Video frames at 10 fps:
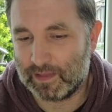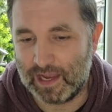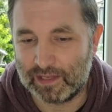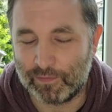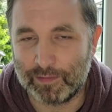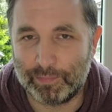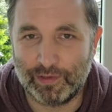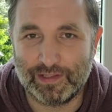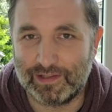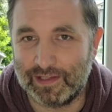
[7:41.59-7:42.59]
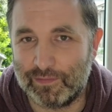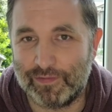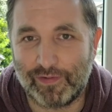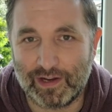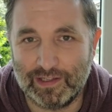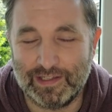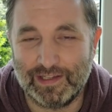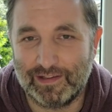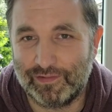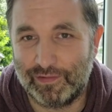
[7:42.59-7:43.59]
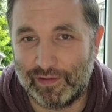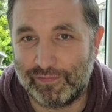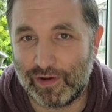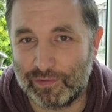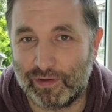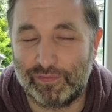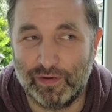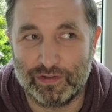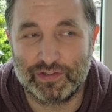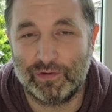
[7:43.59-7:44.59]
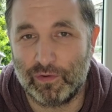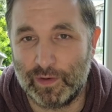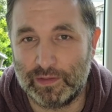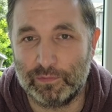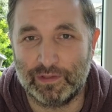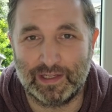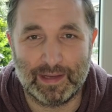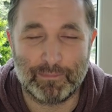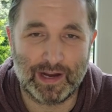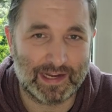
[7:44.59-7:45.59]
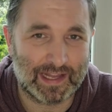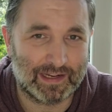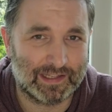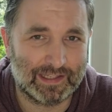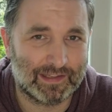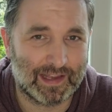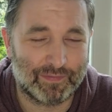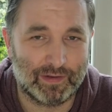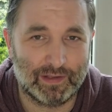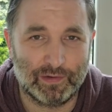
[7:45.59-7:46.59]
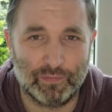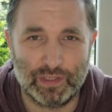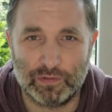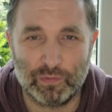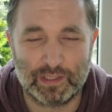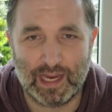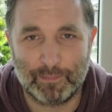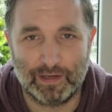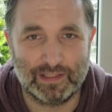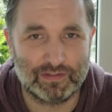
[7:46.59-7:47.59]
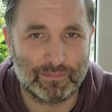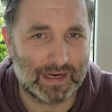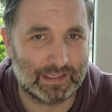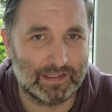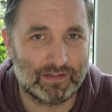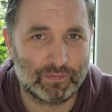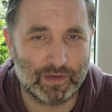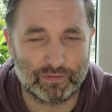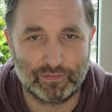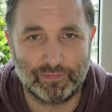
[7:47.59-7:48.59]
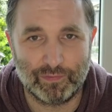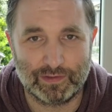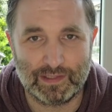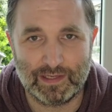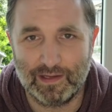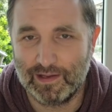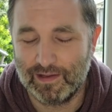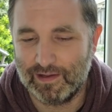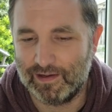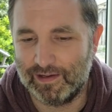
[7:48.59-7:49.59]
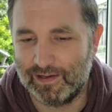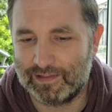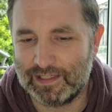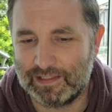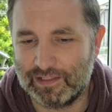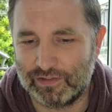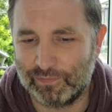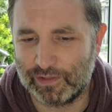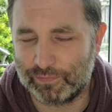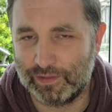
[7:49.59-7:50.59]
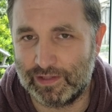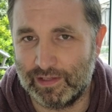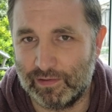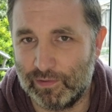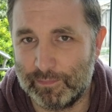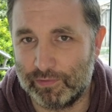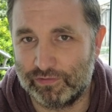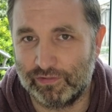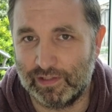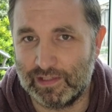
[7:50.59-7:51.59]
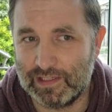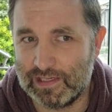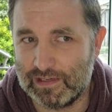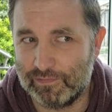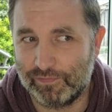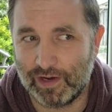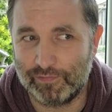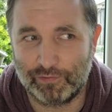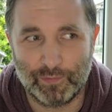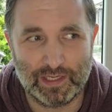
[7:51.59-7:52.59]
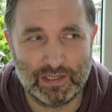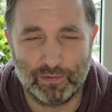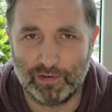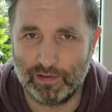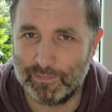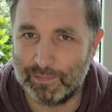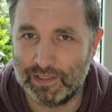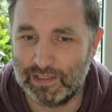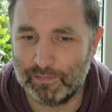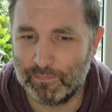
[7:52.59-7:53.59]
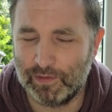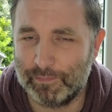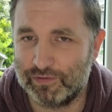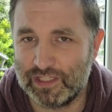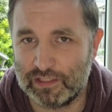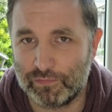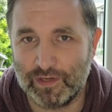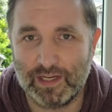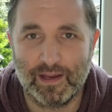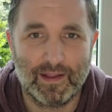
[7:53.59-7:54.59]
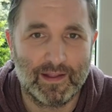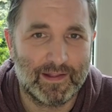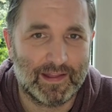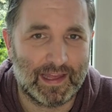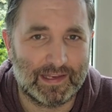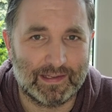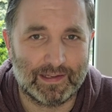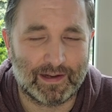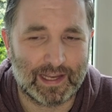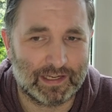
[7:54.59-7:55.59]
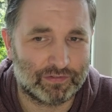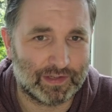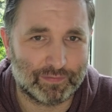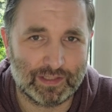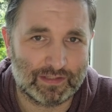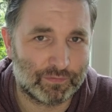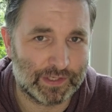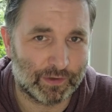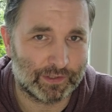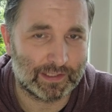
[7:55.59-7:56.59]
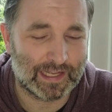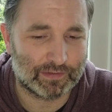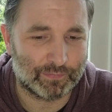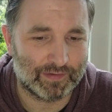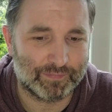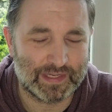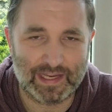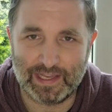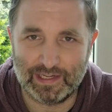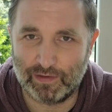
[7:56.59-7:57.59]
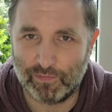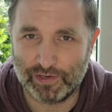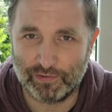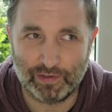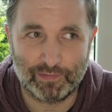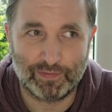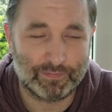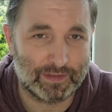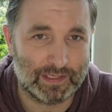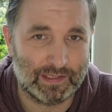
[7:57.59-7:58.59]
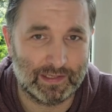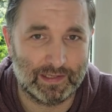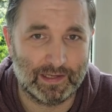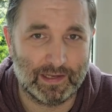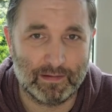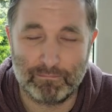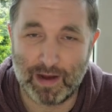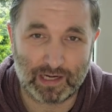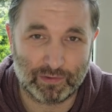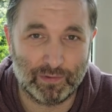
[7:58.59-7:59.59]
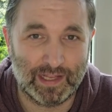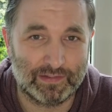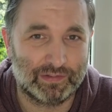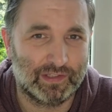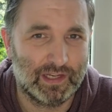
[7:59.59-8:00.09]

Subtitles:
yeah, at one point we finally found our first orang-utan, and by then I didn't have a really good camera. This is back in 2014. I think this was with the Olympus E520 or maybe the Olympus E3, and I had a 70-300 lens with me and a 150 macro lens,